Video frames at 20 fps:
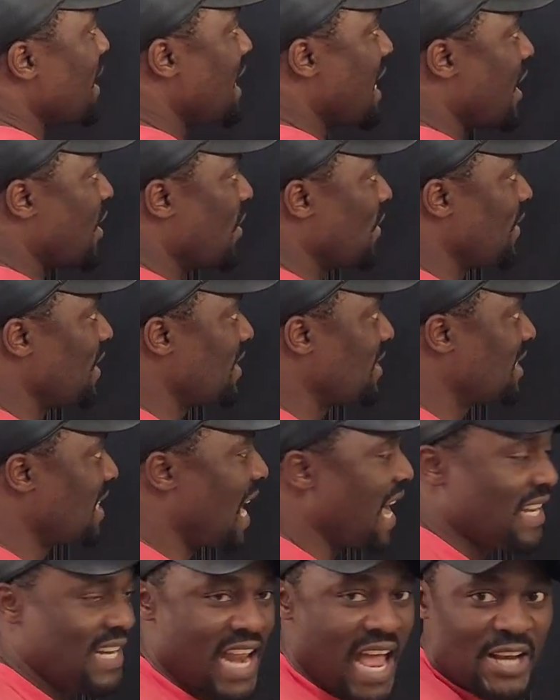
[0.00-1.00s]
we get on this
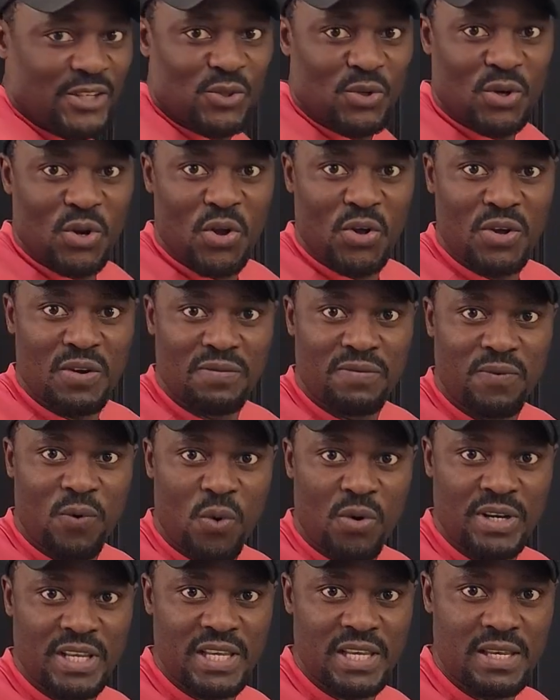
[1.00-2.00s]
side? Natural log of
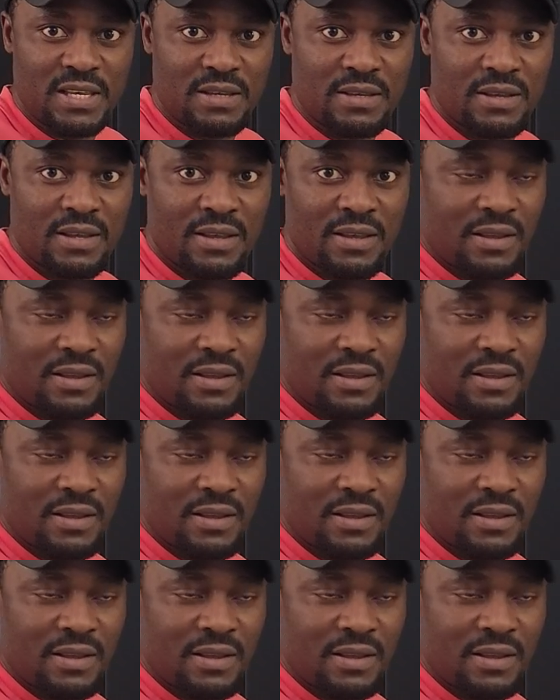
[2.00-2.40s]
4E.